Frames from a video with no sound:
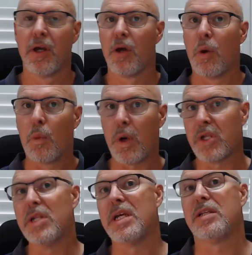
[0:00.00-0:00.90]
What you
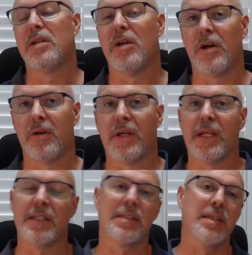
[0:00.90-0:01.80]
need to know
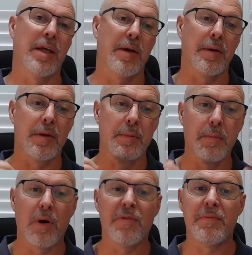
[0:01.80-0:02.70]
is,
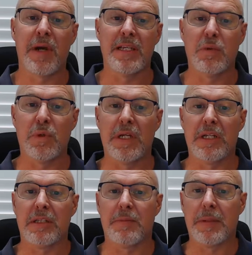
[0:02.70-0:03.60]
more information will need
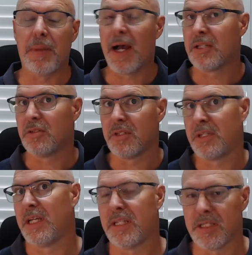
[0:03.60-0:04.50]
to be passed on to
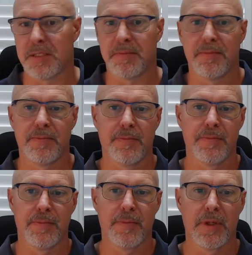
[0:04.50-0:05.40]
teachers.
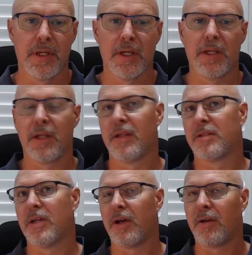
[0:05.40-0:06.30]

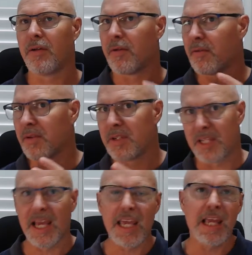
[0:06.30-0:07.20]
So
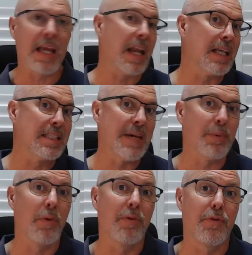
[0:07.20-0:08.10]
taking an
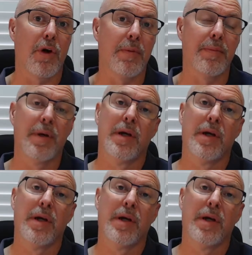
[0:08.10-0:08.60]
example from